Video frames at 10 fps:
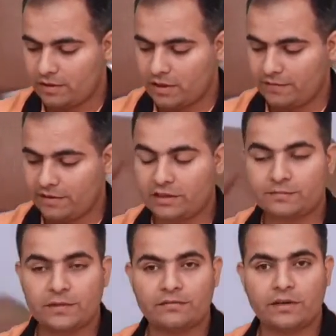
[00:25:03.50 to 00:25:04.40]
Now in
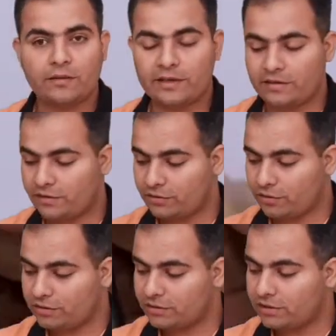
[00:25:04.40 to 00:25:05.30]
next part 5 by 3 is
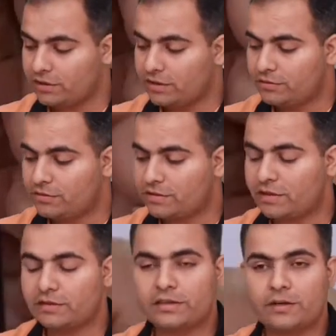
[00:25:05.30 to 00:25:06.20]
constant. So
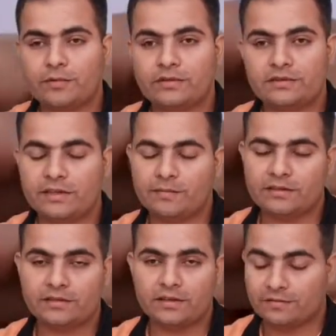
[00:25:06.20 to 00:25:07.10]
z upon z
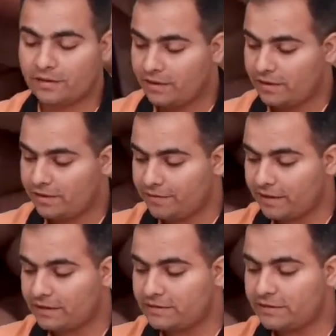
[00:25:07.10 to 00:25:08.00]
plus half. If I
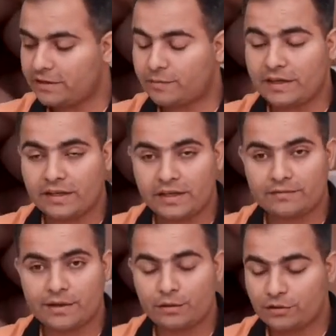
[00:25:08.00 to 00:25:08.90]
consider my A
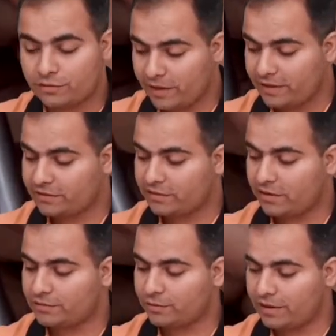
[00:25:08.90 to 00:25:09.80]
value is minus
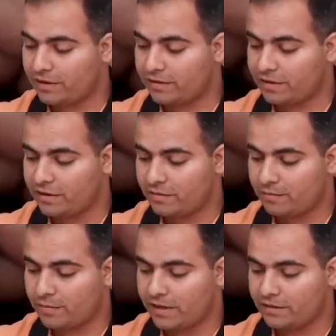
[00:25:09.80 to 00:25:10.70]
half, so I can write
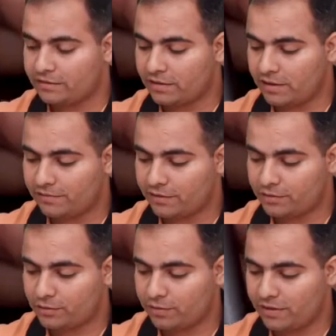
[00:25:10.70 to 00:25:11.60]
minus half
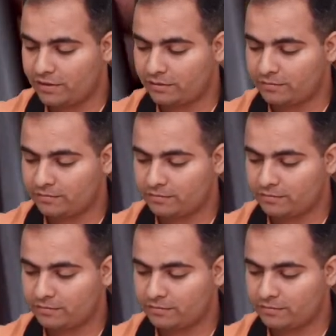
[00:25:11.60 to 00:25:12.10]
raised to n